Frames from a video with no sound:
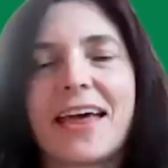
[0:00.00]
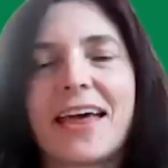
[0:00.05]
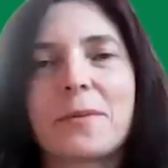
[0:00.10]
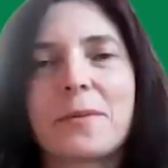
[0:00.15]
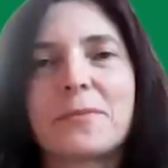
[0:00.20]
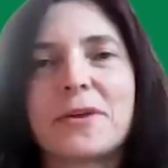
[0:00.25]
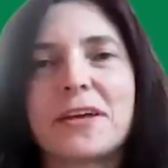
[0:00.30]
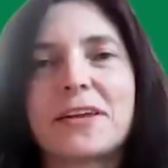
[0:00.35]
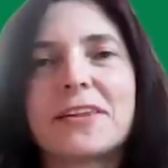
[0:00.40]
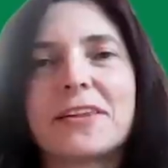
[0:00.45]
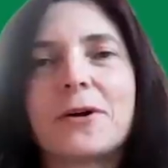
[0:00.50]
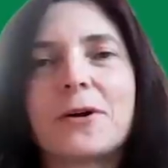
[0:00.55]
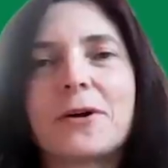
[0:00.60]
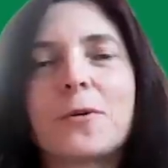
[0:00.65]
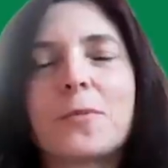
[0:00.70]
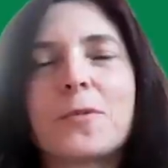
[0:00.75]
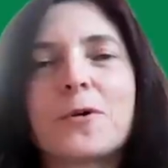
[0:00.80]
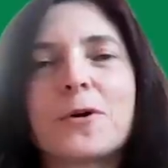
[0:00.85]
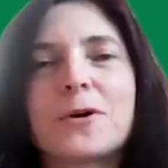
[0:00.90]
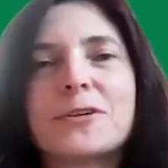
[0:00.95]
I'm
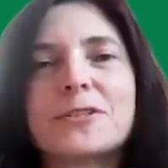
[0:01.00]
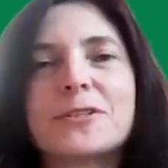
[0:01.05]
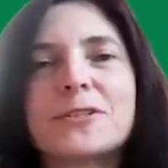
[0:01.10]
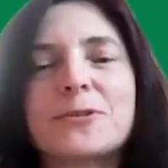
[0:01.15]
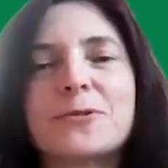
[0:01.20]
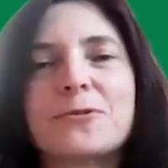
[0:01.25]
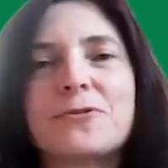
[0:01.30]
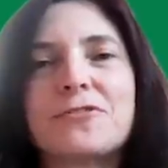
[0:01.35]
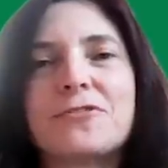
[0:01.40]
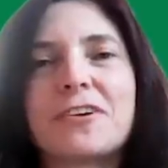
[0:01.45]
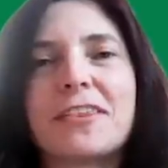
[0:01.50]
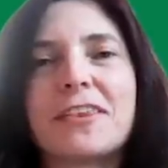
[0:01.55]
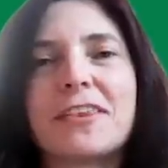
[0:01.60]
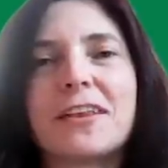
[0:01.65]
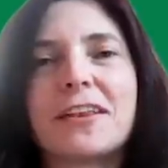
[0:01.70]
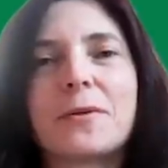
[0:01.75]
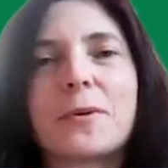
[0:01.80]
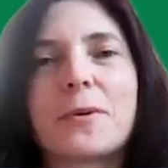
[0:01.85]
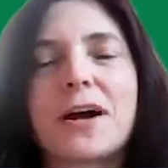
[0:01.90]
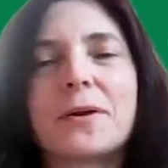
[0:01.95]
Ildiko porter in
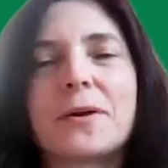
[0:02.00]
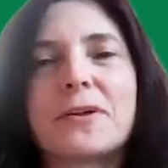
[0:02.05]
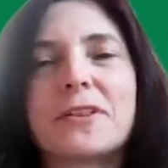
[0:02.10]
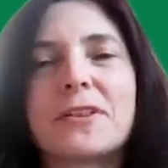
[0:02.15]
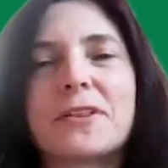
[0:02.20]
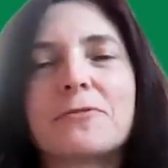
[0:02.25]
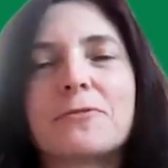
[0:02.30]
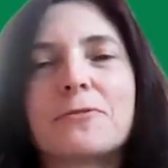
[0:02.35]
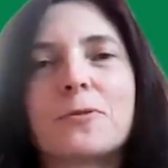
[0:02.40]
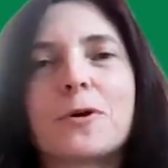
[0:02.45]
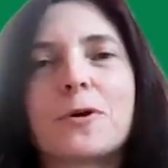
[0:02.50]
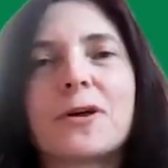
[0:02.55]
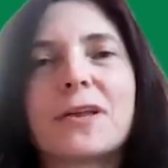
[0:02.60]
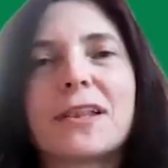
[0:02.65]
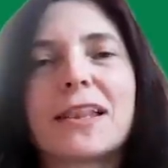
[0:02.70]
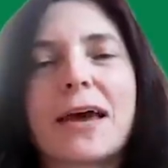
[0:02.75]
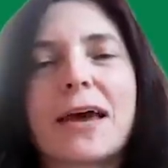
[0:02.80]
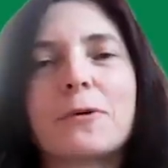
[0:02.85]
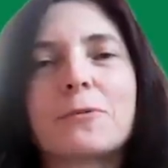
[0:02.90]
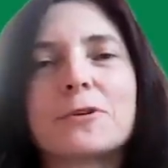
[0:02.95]
the Department of
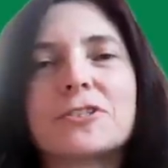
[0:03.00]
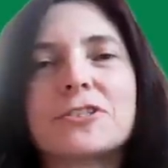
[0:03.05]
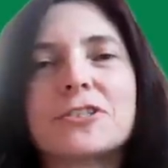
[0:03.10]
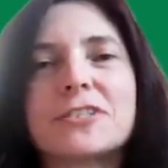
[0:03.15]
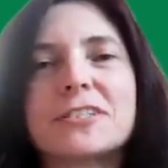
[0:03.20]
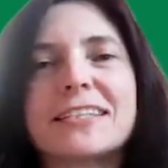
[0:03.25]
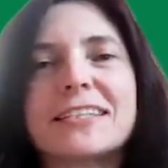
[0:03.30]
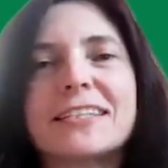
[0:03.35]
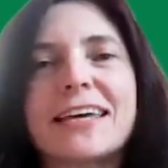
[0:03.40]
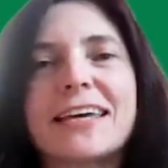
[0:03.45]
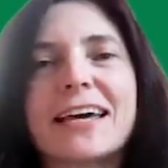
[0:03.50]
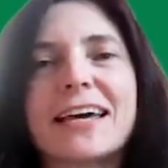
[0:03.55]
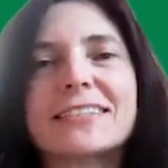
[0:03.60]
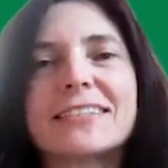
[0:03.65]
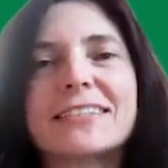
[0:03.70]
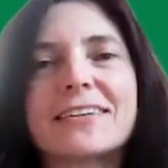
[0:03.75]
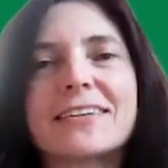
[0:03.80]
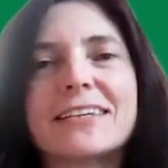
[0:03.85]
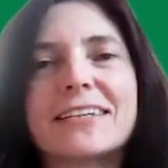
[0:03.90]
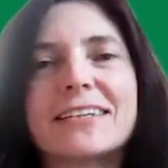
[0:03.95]
World Languages,
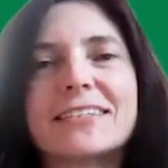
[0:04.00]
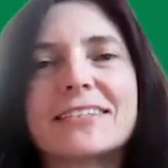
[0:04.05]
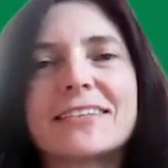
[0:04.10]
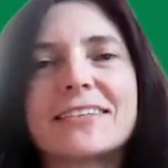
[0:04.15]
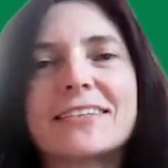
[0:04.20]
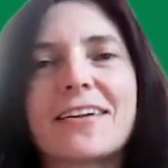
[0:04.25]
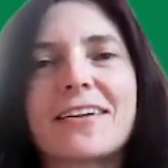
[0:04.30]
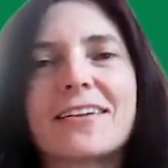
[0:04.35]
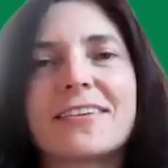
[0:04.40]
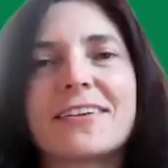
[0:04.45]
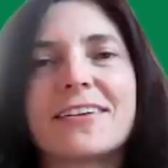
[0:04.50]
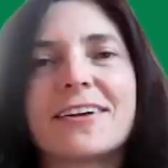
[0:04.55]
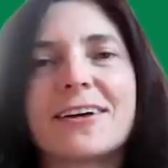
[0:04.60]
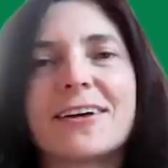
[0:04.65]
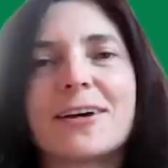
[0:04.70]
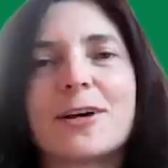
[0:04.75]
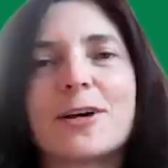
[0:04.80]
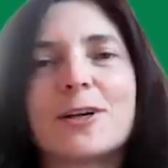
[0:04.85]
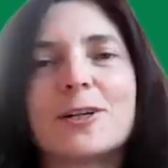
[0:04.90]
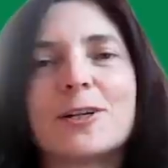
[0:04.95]
ESL TESOL.
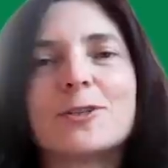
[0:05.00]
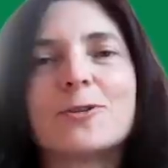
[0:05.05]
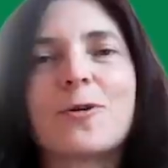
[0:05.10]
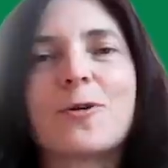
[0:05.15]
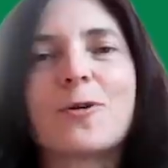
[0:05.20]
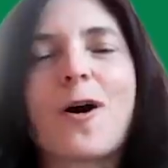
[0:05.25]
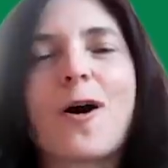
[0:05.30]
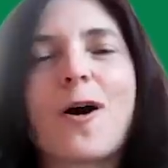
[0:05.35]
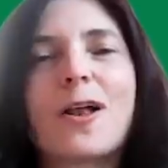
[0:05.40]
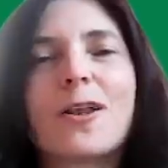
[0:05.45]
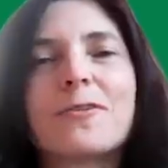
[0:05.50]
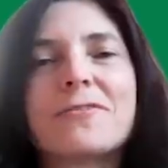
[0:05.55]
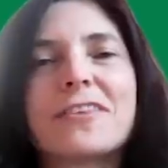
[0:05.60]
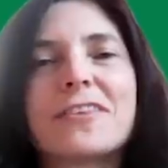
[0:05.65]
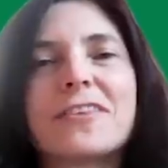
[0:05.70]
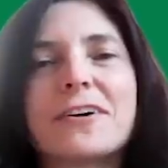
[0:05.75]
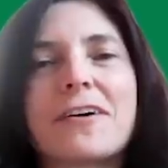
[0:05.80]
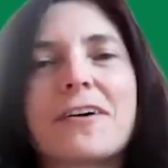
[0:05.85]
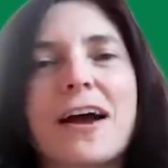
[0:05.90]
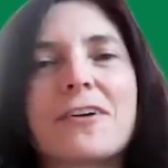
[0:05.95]
To all of
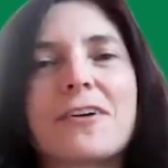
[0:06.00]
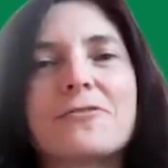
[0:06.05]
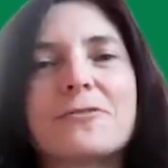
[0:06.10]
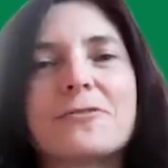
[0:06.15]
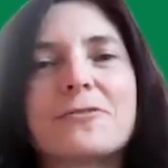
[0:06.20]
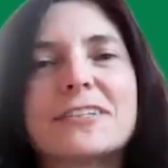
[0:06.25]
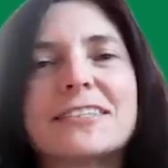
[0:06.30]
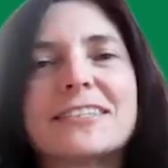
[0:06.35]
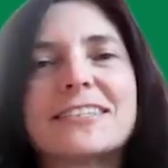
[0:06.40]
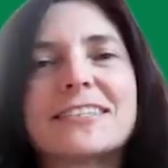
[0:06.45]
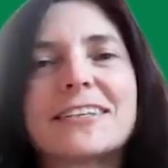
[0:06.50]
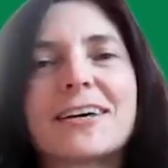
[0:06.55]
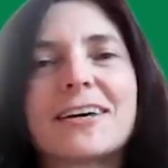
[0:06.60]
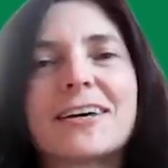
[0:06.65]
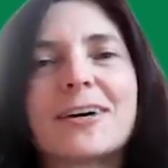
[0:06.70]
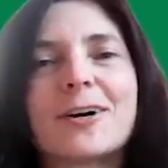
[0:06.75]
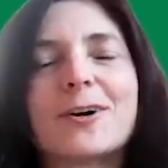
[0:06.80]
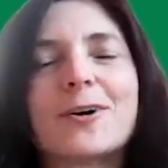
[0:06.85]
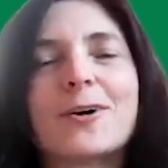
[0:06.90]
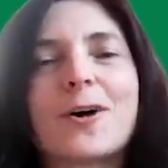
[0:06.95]
the graduates,
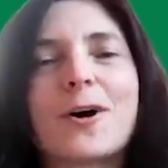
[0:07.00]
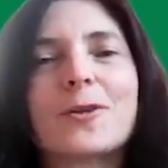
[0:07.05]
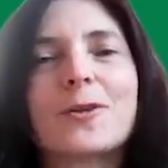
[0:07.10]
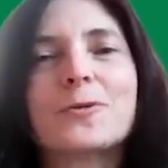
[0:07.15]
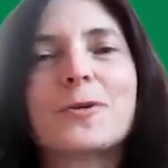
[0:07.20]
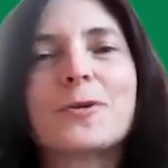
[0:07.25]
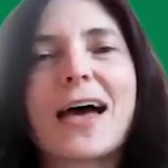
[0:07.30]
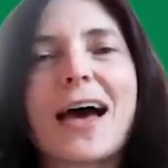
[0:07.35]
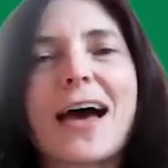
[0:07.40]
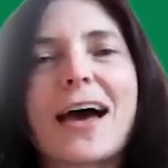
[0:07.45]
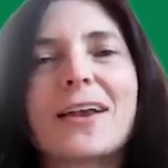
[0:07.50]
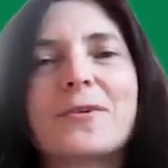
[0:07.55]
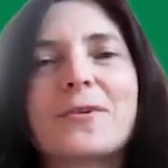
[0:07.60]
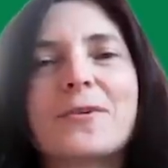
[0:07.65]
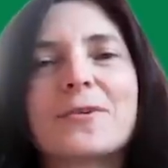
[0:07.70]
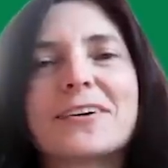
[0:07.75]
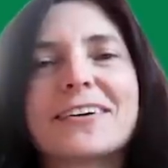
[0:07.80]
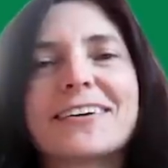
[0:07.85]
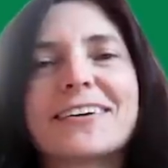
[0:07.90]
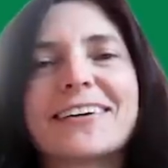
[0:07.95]

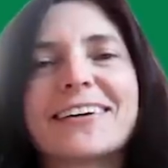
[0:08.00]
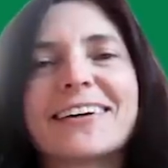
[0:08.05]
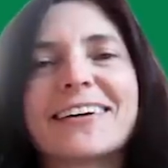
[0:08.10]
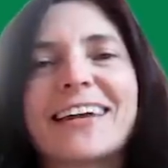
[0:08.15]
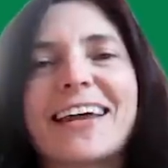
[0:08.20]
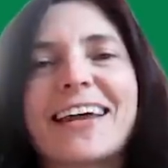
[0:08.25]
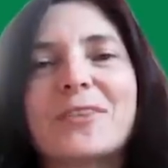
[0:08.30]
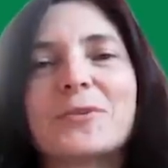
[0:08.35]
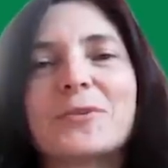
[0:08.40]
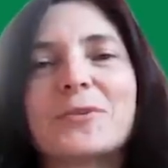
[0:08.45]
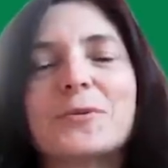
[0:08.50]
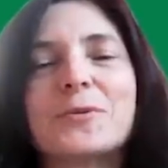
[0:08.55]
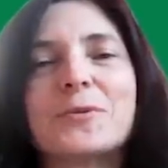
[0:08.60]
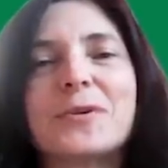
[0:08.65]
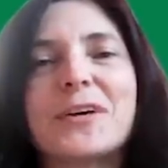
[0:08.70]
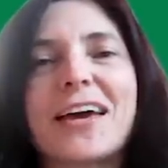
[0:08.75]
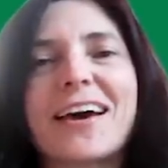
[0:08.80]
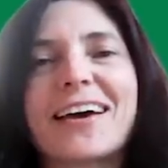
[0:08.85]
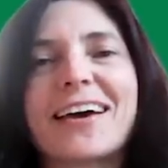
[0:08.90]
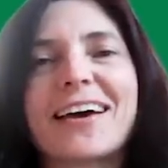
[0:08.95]
gratulalo,
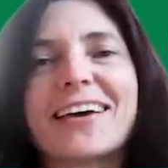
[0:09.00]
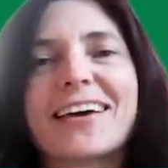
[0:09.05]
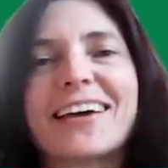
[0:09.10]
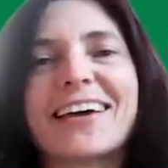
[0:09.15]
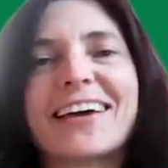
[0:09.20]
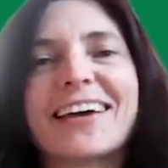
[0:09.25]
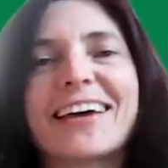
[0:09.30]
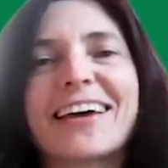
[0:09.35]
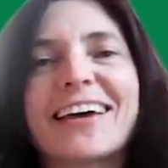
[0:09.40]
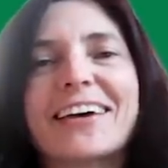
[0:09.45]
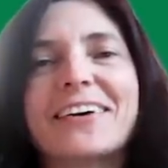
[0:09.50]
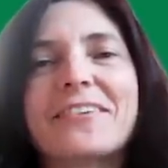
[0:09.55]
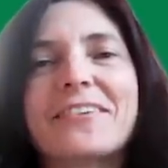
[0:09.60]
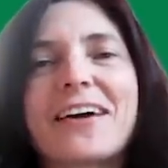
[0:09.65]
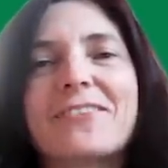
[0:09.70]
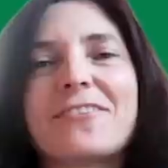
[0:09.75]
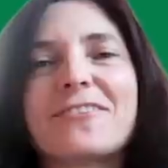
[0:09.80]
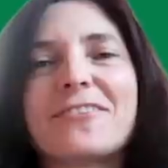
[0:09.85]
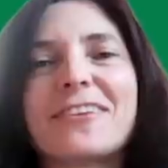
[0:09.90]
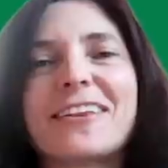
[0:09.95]
gratuluye,
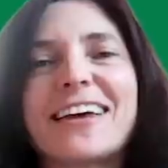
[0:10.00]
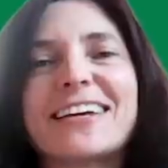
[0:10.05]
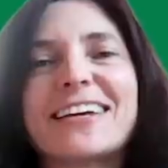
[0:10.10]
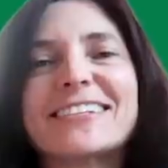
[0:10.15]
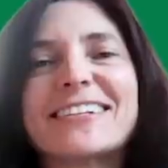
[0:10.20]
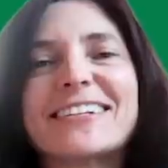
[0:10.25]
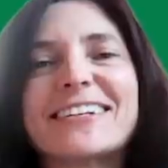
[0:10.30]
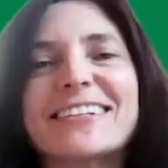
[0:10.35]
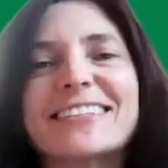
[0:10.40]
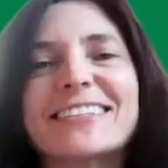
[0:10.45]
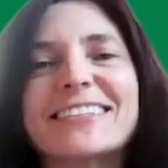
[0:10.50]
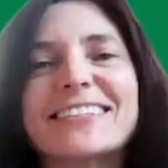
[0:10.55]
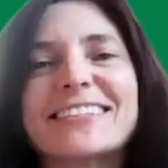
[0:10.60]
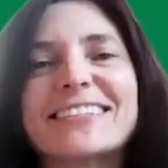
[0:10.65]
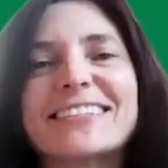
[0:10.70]
congratulations.